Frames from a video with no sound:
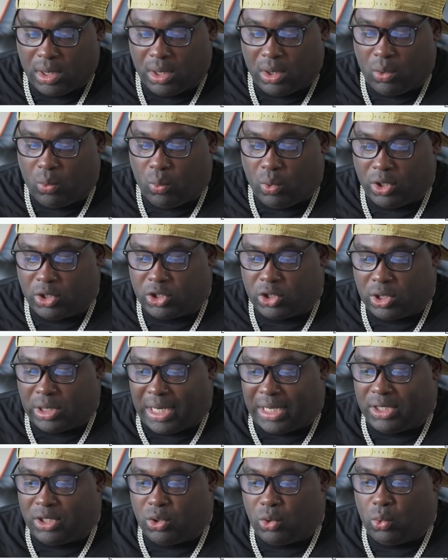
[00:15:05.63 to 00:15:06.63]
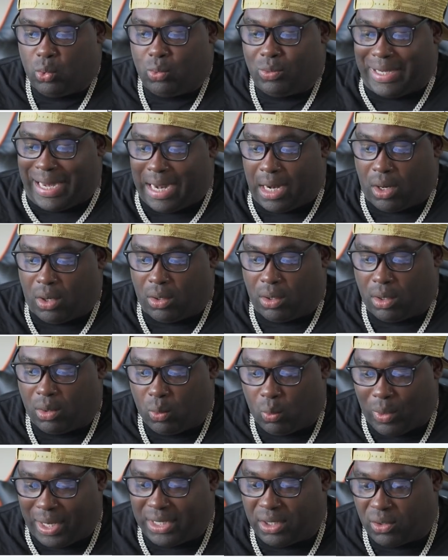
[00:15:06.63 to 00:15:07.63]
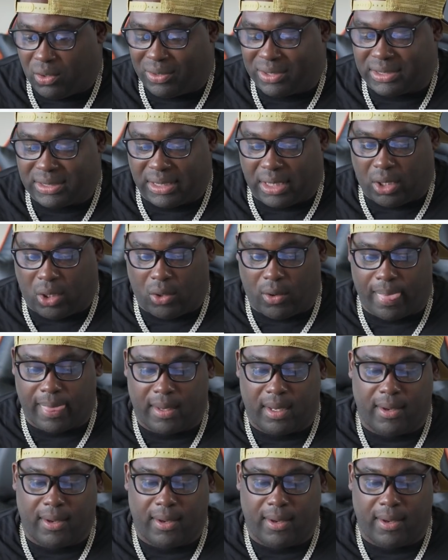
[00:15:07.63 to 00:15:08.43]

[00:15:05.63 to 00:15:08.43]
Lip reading: What should I do now? Wait or sell?